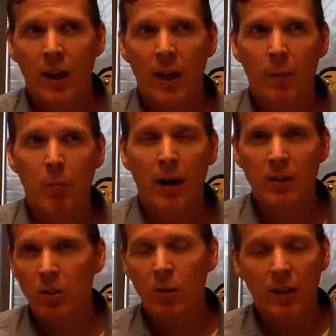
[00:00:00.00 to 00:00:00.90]
And by
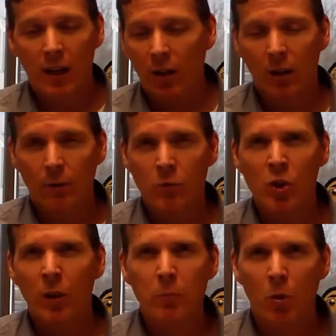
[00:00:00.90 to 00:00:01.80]
doing that, I'll have
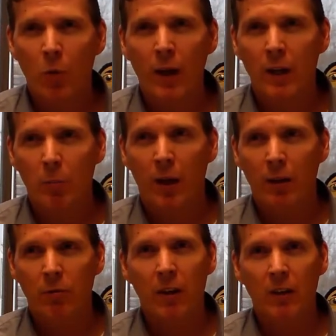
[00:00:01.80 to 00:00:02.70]
chipped away at my
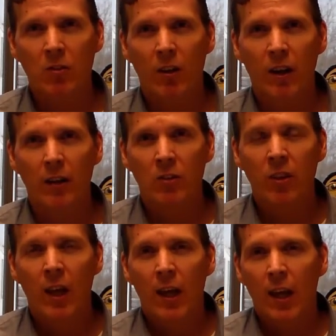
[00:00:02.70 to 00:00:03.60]
effect size
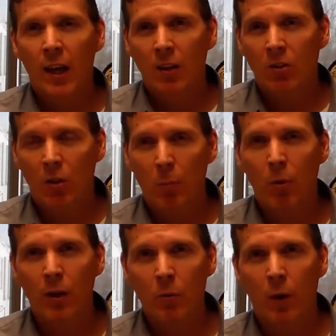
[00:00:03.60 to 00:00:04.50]
eh, to the
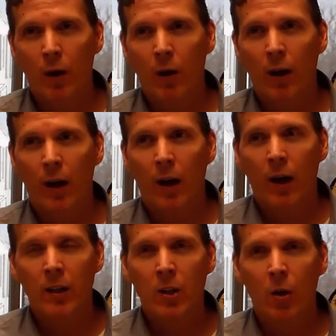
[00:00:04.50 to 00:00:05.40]
point where,
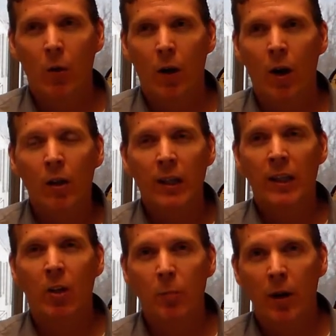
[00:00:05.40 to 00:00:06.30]
uh, you know, all I
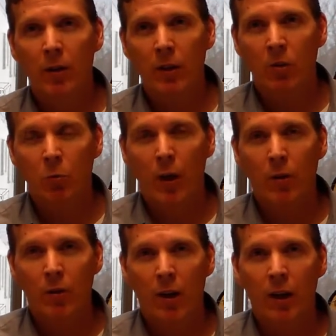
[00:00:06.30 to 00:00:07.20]
care about is
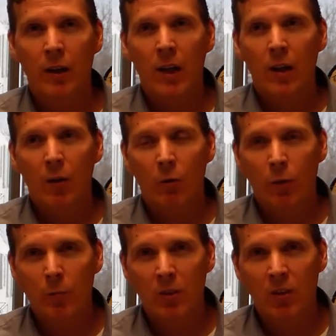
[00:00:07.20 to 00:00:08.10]
whether or not
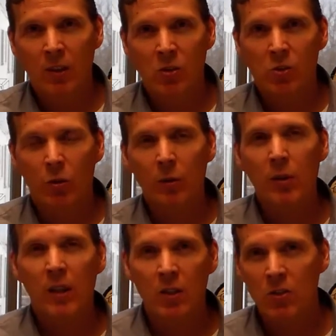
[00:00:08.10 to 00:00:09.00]
from this
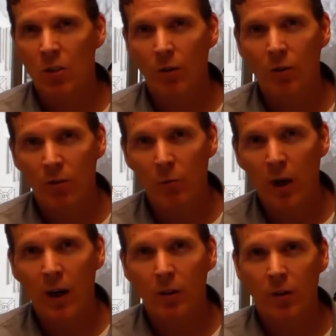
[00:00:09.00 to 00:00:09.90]
extremely conservative
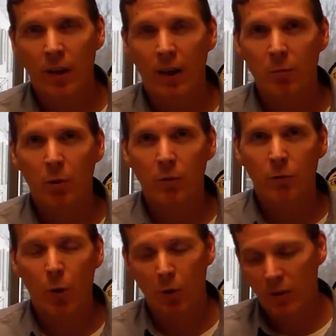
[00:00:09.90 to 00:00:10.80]
model that I've put
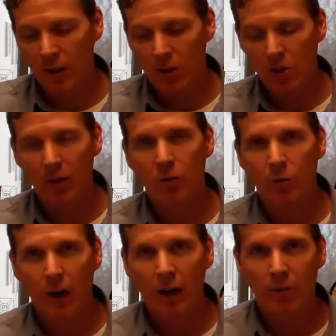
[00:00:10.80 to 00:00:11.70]
forward that adjusts
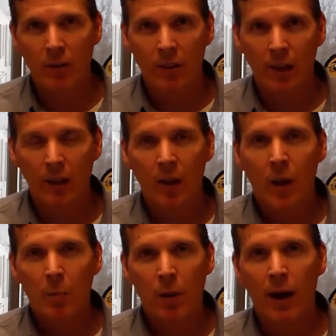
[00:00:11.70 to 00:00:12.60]
for everything
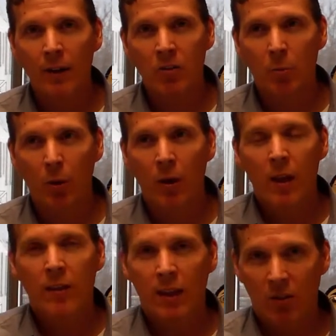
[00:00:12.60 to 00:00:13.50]
possible
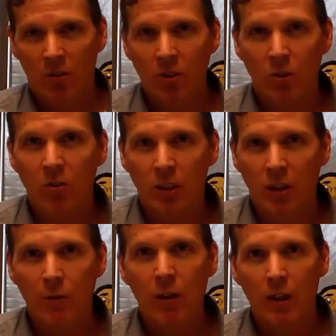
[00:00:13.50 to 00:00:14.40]
that it's still
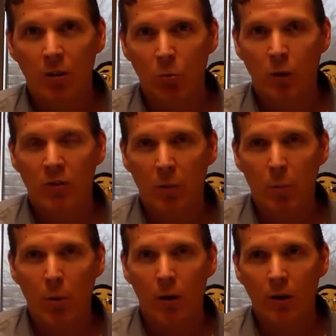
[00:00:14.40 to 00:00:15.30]
significant is what's
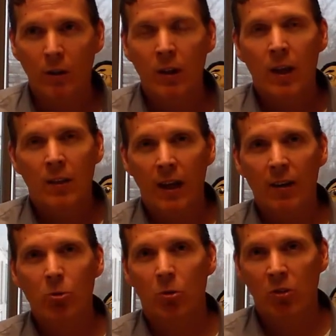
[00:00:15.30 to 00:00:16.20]
important. The
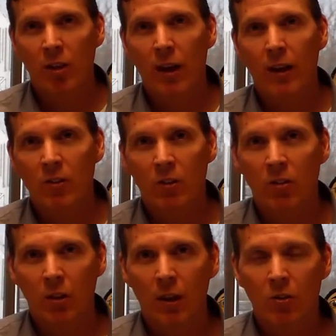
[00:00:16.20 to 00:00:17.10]
actual size
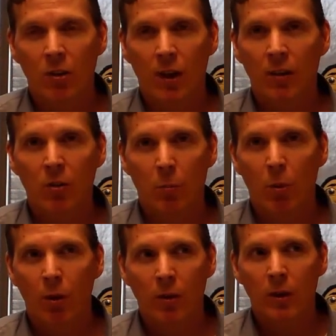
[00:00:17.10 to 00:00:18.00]
isn't isn't as
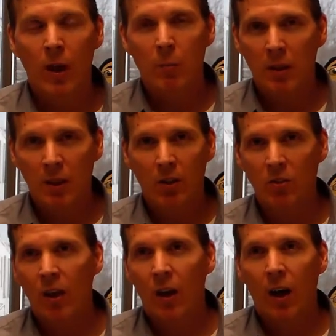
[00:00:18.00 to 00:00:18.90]
important
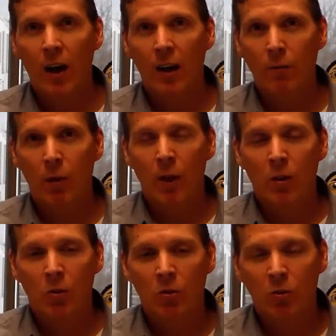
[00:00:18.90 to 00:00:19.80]
because I've
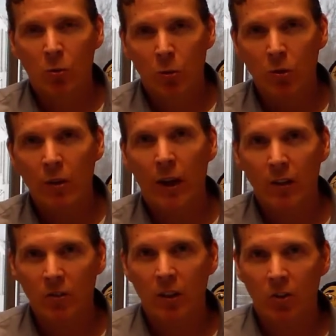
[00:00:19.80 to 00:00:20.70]

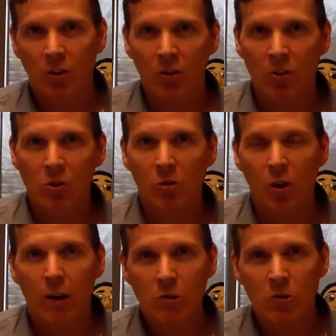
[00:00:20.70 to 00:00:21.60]
scrutinized it to such a
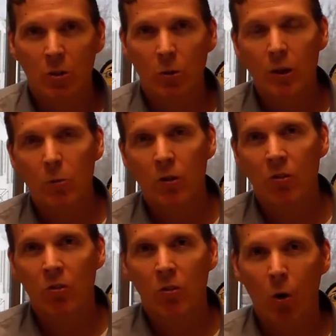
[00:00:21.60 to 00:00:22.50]
large degree with
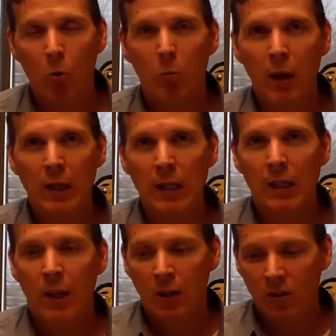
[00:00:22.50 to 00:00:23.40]
so many